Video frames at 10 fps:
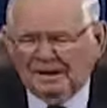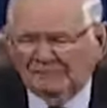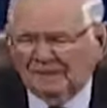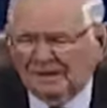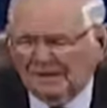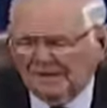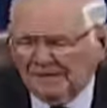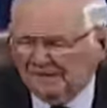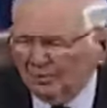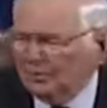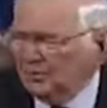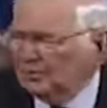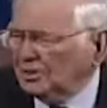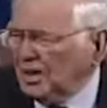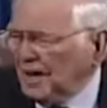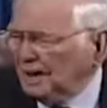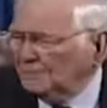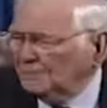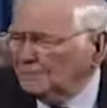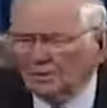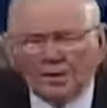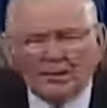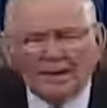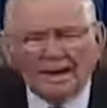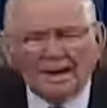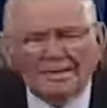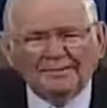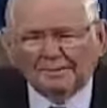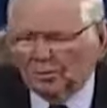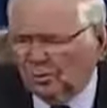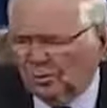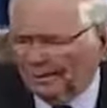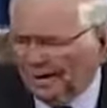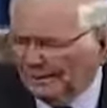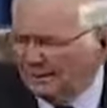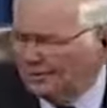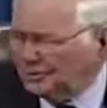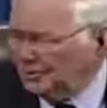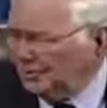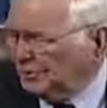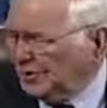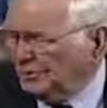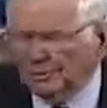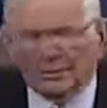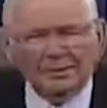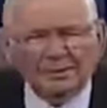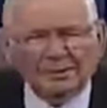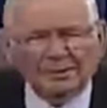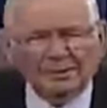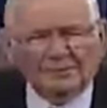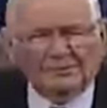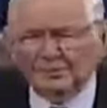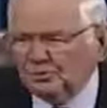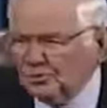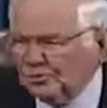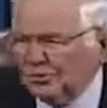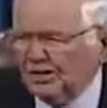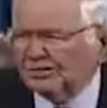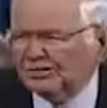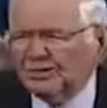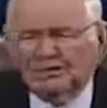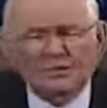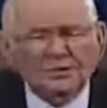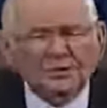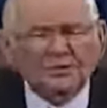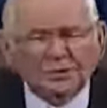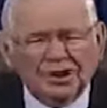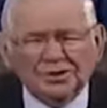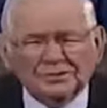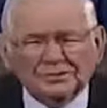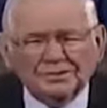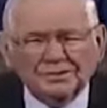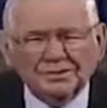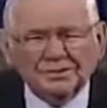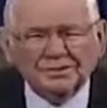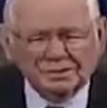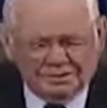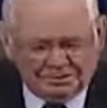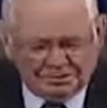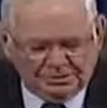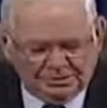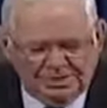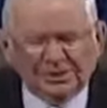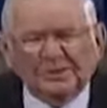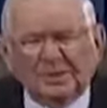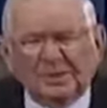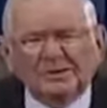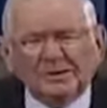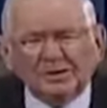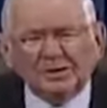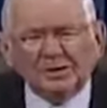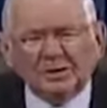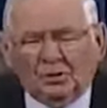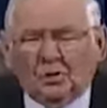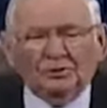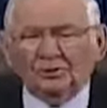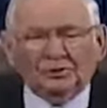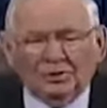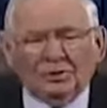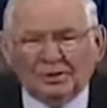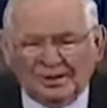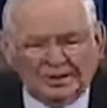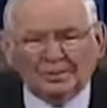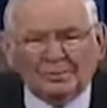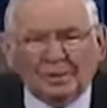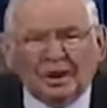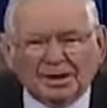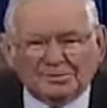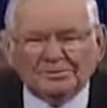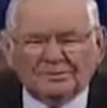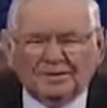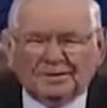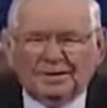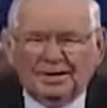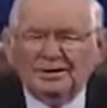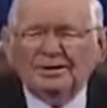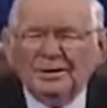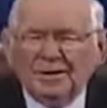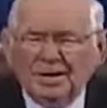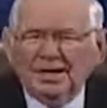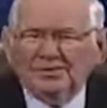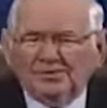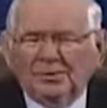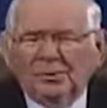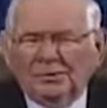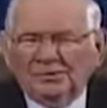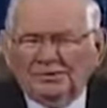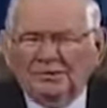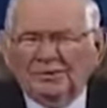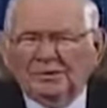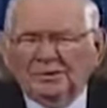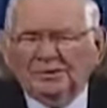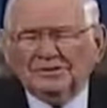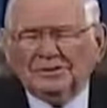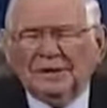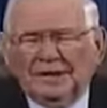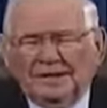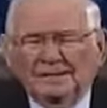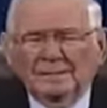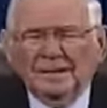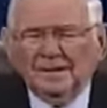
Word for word: I've, I've given you types to go by as to what happens to a people if you do thus and if you do thus you, you need to pay attention or you're going to pay the price, okay? And, and so it is even to this day.